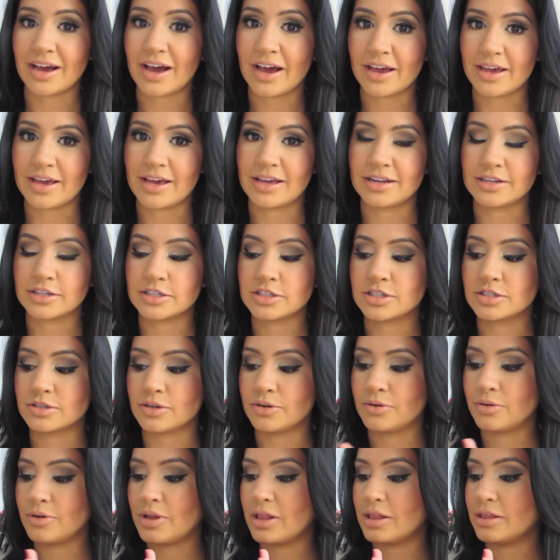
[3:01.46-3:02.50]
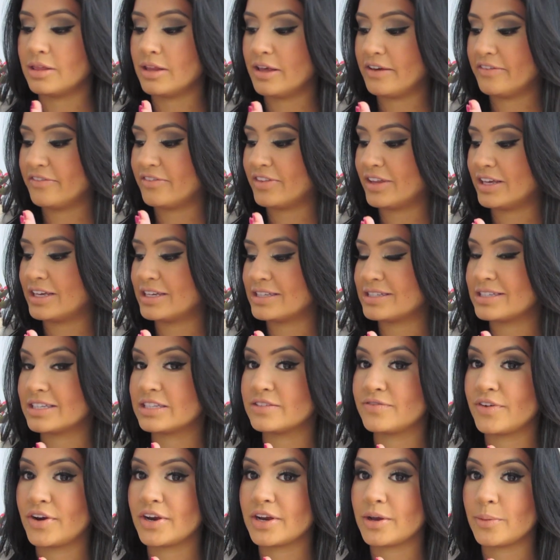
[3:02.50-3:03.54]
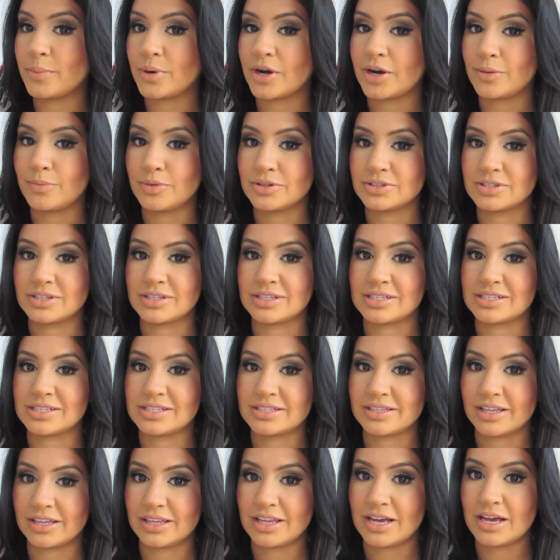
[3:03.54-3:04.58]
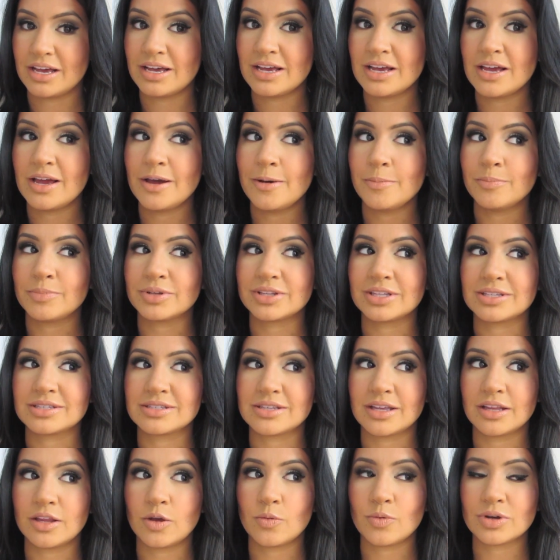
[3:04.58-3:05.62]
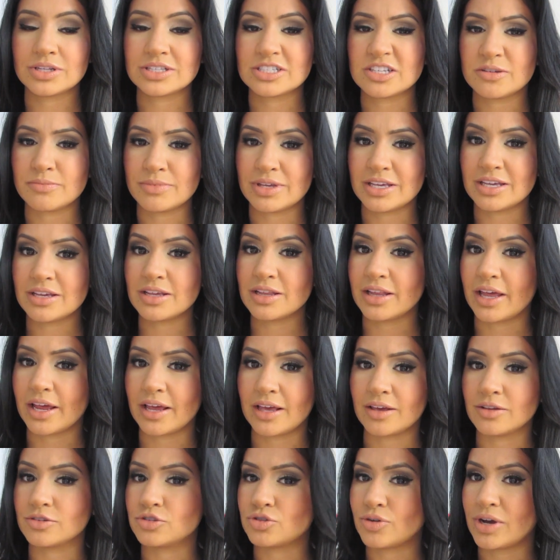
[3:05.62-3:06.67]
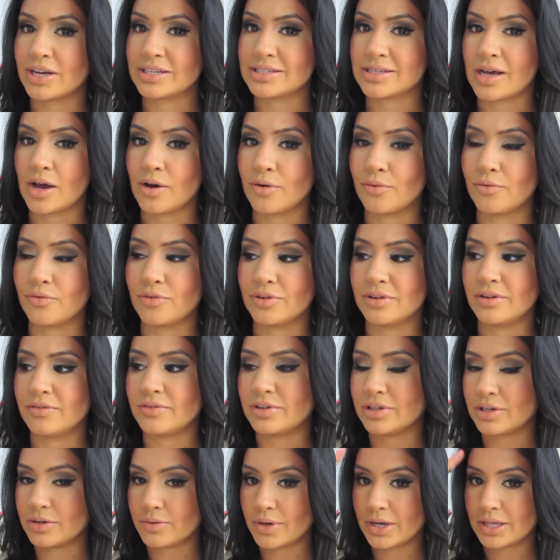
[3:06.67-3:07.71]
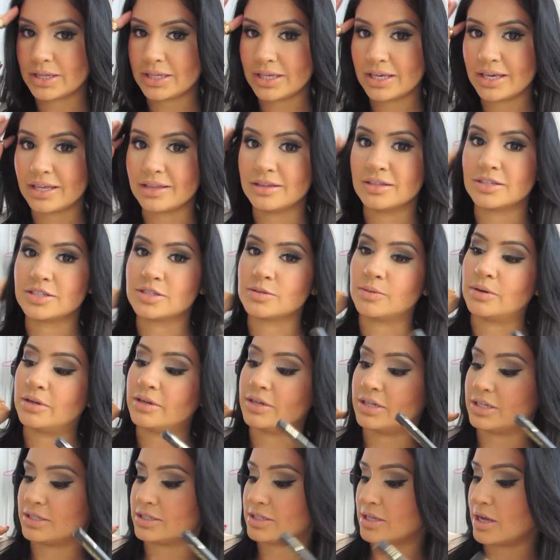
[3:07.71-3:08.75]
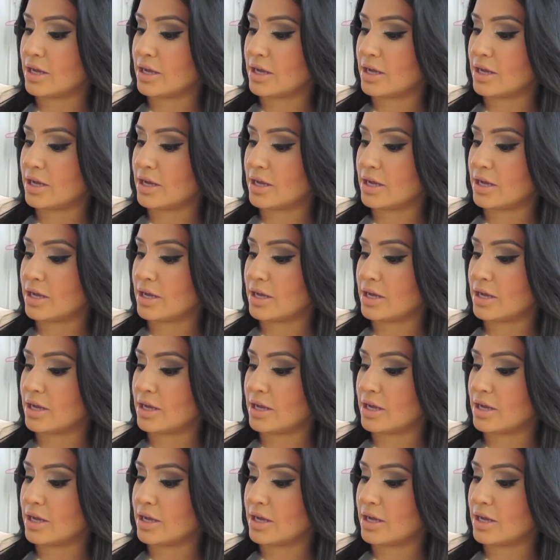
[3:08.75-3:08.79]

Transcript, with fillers: high-end. So love this. It's very comparable to the Stila, but the Stila one to me like dries out really, really quickly, and this one does